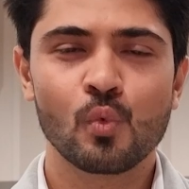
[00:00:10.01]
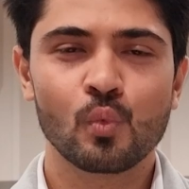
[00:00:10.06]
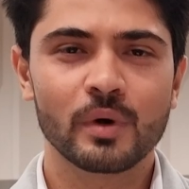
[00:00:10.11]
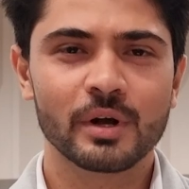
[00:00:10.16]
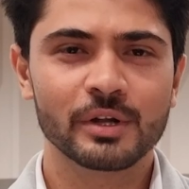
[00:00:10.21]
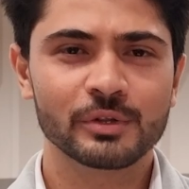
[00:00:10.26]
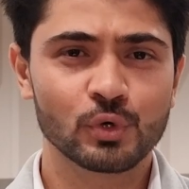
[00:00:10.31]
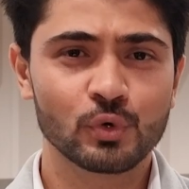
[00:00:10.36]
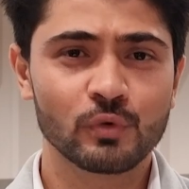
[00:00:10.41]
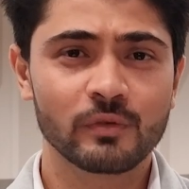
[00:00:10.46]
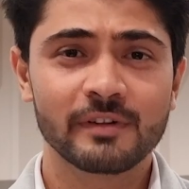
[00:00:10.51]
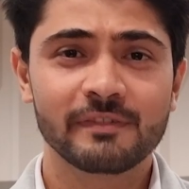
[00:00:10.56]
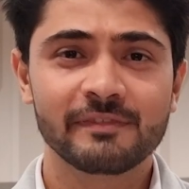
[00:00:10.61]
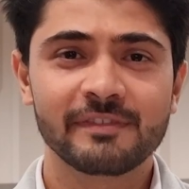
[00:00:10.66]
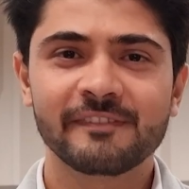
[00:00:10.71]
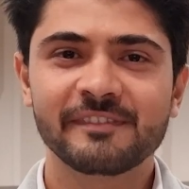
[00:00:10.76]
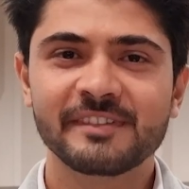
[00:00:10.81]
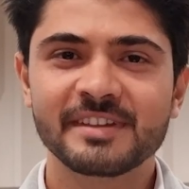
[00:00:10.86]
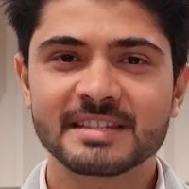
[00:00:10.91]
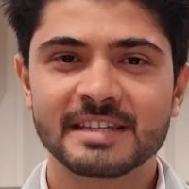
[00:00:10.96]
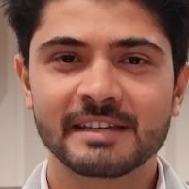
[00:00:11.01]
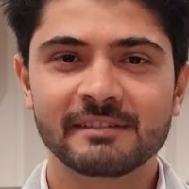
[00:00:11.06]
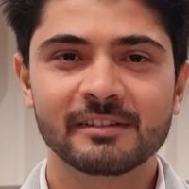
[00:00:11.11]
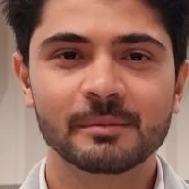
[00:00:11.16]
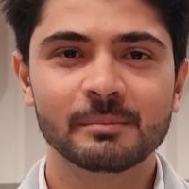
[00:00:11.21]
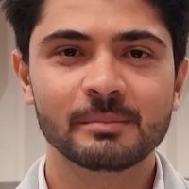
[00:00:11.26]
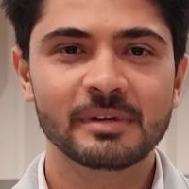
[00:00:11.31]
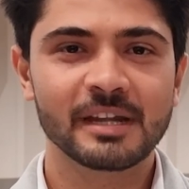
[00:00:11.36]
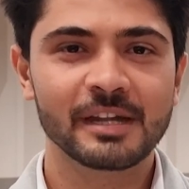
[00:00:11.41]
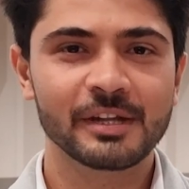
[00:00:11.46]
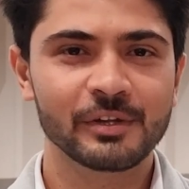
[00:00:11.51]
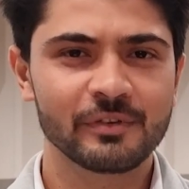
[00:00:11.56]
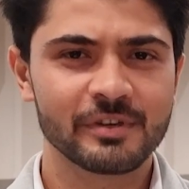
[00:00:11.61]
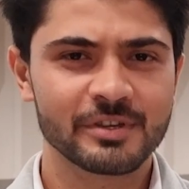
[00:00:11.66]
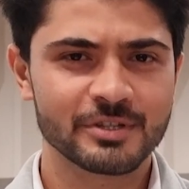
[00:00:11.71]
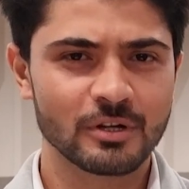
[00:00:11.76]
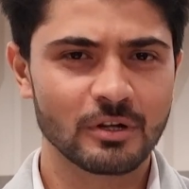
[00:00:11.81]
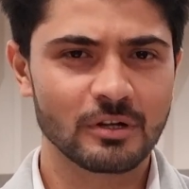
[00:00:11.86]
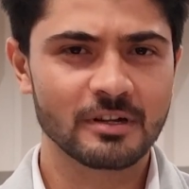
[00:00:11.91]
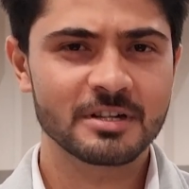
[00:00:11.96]
worth over 57 billion
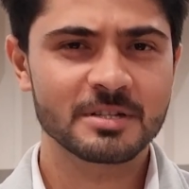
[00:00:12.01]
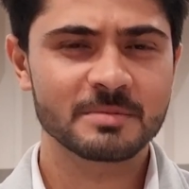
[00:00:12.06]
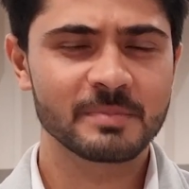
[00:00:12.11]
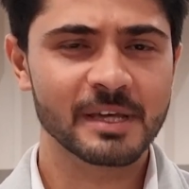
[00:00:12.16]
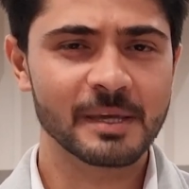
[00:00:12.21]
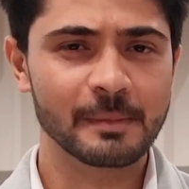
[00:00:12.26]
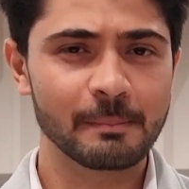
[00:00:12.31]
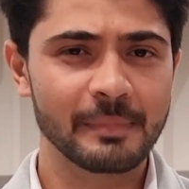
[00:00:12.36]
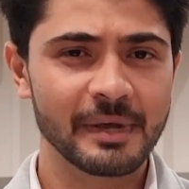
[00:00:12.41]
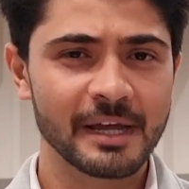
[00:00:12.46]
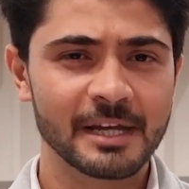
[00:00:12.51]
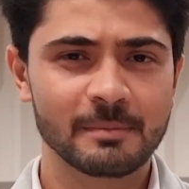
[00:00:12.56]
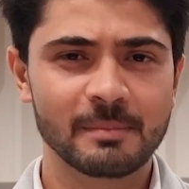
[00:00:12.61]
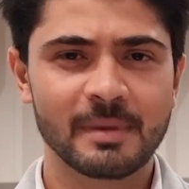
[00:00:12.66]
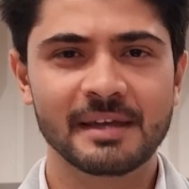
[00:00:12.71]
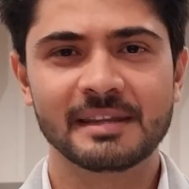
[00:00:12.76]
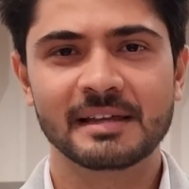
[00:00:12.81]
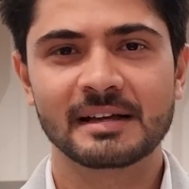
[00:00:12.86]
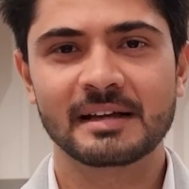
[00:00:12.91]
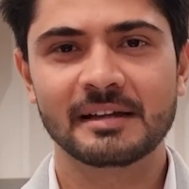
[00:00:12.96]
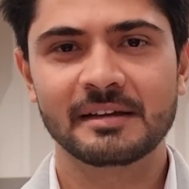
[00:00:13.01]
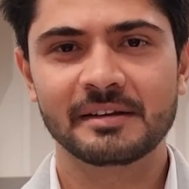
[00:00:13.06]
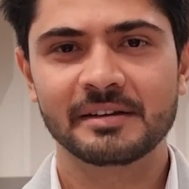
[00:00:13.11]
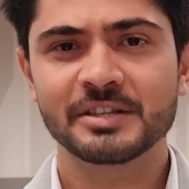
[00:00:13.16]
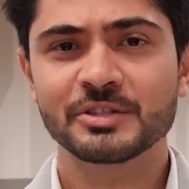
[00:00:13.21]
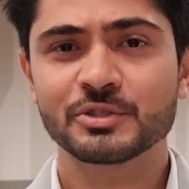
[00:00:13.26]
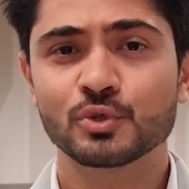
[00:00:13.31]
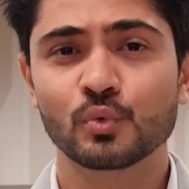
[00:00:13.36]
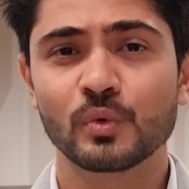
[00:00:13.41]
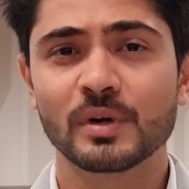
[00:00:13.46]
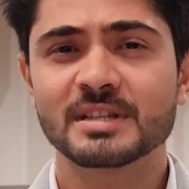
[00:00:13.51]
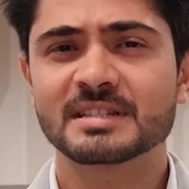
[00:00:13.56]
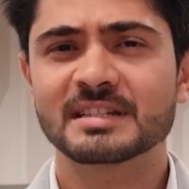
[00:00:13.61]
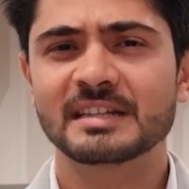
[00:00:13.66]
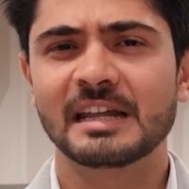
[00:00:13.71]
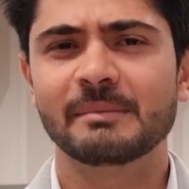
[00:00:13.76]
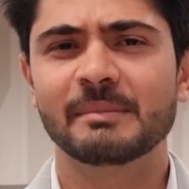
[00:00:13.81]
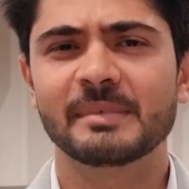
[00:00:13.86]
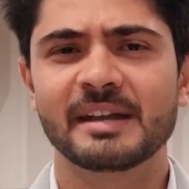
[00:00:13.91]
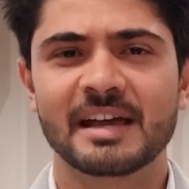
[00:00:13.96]
US dollars being made by the countries towards
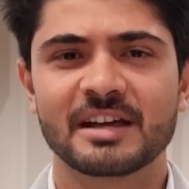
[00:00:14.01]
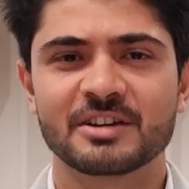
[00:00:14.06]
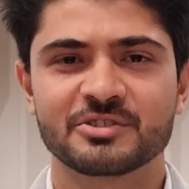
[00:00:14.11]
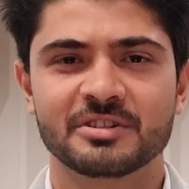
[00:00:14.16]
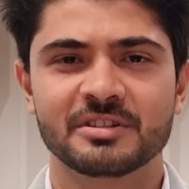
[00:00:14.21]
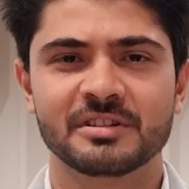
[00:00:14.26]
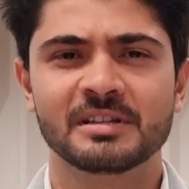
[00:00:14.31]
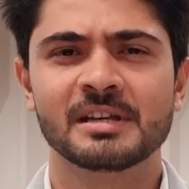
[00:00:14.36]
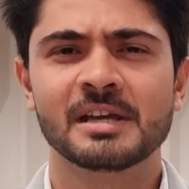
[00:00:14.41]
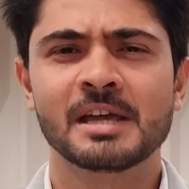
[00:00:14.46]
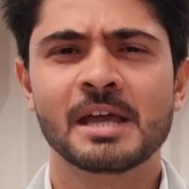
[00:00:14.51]
climate action.